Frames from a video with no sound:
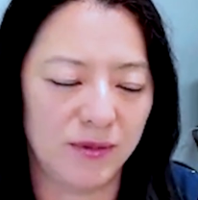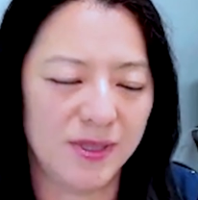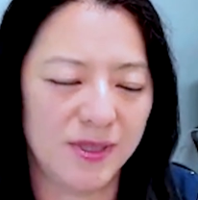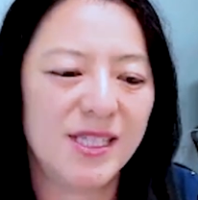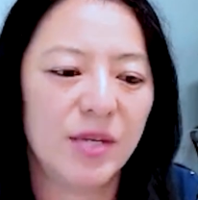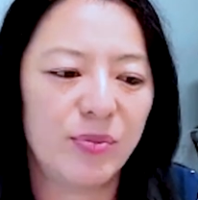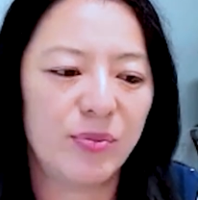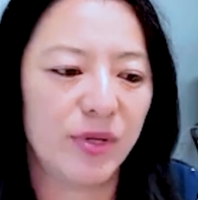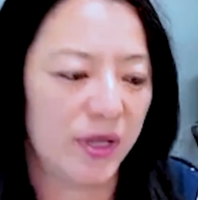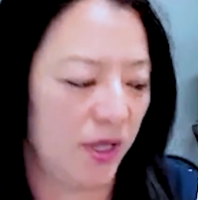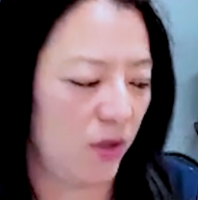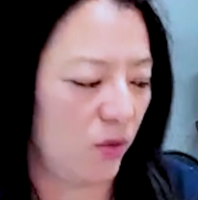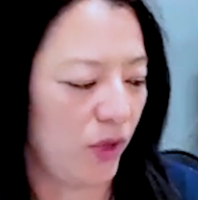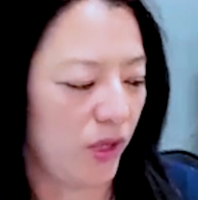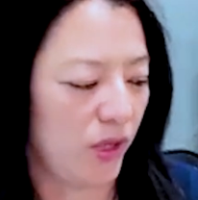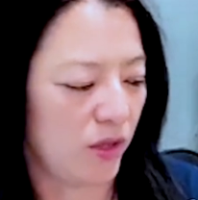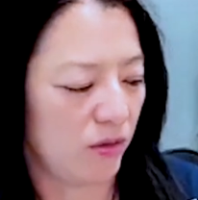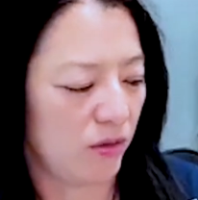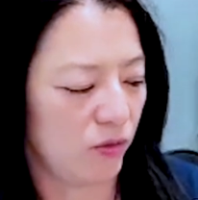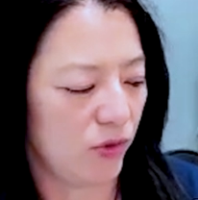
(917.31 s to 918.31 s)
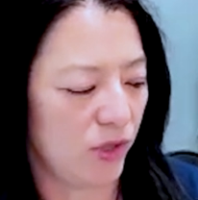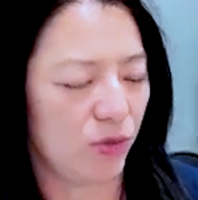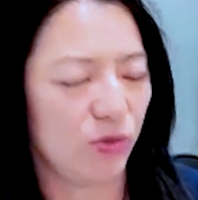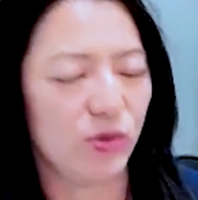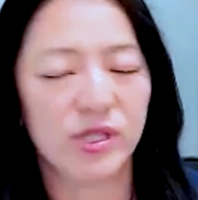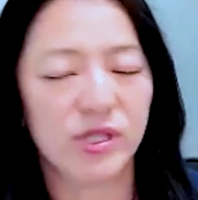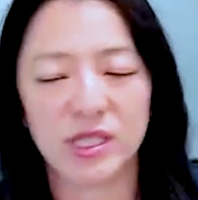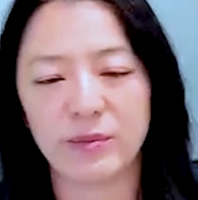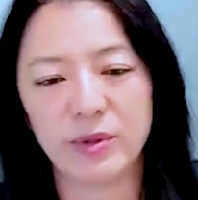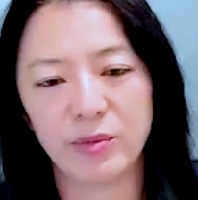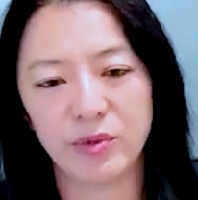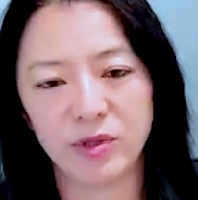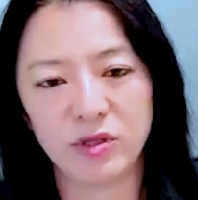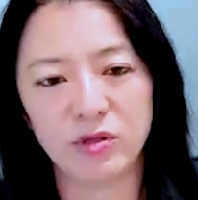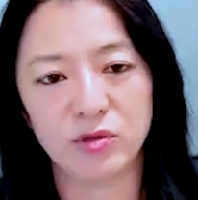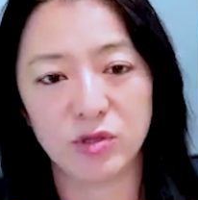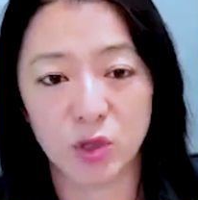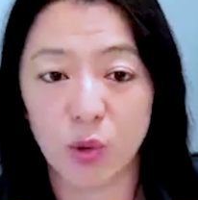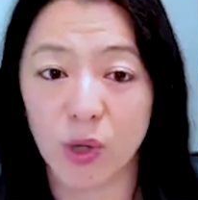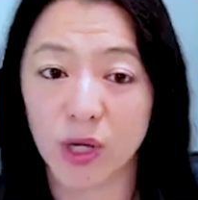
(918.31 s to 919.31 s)
typically we, we we see people
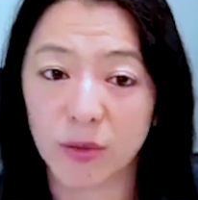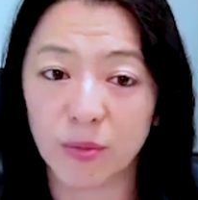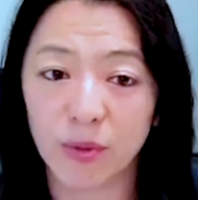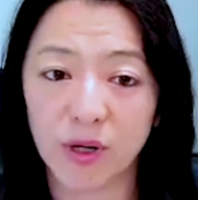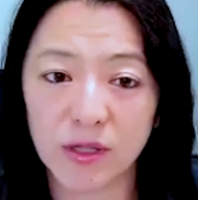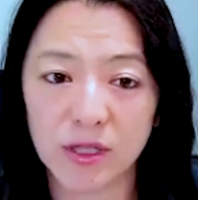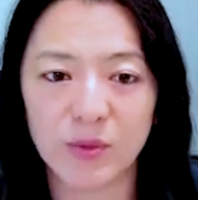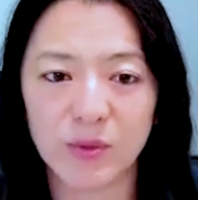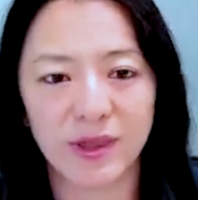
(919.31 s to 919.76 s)
use QuickBooks,